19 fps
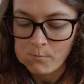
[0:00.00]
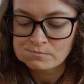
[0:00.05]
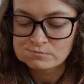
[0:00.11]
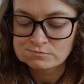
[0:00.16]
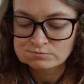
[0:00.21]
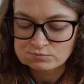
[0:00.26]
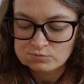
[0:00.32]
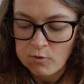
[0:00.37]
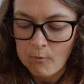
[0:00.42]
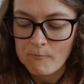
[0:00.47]

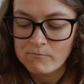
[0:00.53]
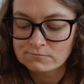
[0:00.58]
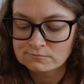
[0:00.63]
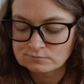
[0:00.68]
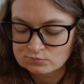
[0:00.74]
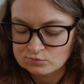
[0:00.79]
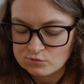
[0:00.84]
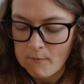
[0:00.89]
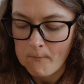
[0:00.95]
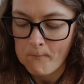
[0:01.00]

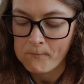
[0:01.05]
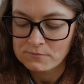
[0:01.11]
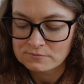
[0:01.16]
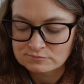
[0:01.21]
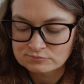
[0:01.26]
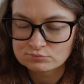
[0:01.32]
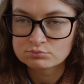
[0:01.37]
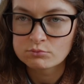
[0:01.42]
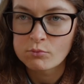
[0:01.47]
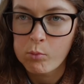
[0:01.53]

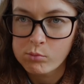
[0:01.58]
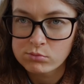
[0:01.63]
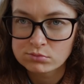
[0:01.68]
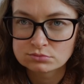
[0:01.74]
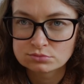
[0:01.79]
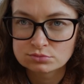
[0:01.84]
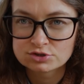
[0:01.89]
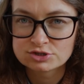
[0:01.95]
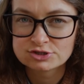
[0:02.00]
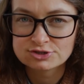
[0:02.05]

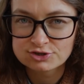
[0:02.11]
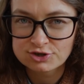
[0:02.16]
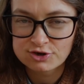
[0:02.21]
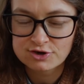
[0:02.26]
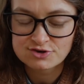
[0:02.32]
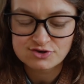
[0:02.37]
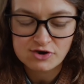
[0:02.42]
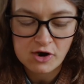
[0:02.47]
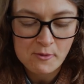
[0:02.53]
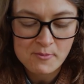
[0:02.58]
It's as good
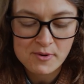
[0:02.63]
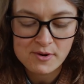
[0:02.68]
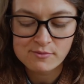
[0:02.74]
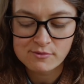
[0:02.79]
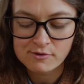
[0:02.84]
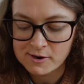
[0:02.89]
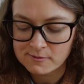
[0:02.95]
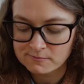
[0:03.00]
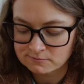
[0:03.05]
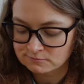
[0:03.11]
as I
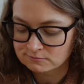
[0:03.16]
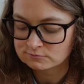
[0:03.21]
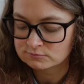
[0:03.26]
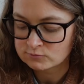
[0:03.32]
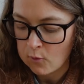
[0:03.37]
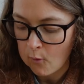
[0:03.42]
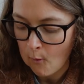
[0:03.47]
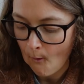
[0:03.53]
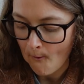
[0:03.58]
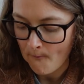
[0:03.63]
remember it,
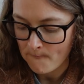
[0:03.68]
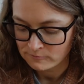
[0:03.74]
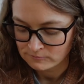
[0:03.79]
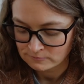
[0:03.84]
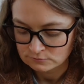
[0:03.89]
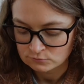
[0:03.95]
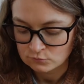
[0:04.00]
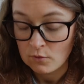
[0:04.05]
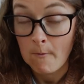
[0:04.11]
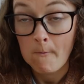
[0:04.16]

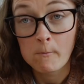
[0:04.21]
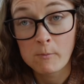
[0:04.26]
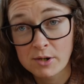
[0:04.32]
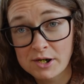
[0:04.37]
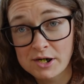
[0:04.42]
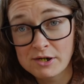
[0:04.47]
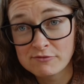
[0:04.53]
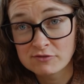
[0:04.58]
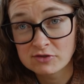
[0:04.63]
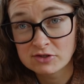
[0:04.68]
but
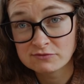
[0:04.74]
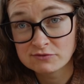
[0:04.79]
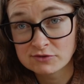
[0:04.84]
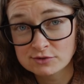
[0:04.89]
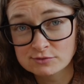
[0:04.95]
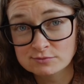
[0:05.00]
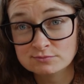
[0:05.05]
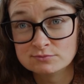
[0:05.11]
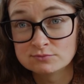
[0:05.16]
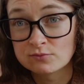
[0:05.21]
I am very full.